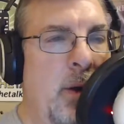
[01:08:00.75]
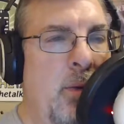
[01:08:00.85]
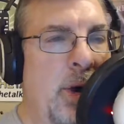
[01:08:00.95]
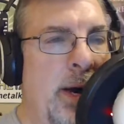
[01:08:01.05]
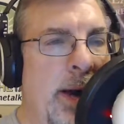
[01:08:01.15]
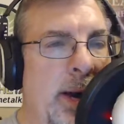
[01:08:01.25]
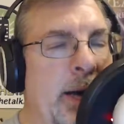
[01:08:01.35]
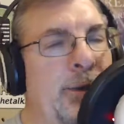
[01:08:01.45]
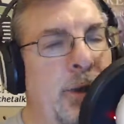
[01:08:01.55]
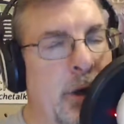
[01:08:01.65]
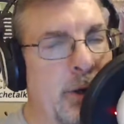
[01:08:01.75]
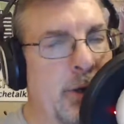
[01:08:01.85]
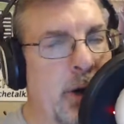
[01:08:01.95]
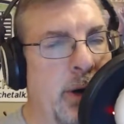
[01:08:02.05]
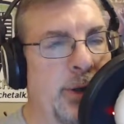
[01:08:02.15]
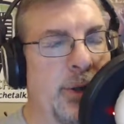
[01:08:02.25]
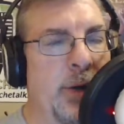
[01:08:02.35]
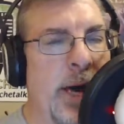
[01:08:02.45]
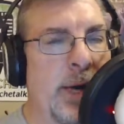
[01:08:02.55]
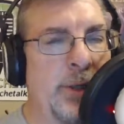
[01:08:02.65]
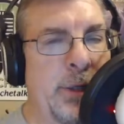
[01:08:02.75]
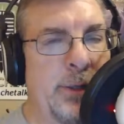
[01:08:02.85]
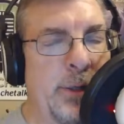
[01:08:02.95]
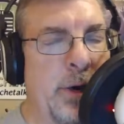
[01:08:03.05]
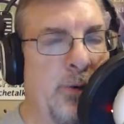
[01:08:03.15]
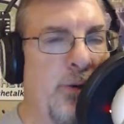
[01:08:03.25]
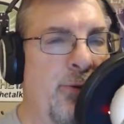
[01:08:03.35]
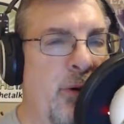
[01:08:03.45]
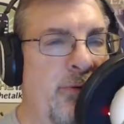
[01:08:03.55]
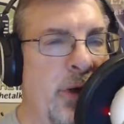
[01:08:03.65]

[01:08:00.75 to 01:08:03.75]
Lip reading: what got us hooked on geocaching. So the three of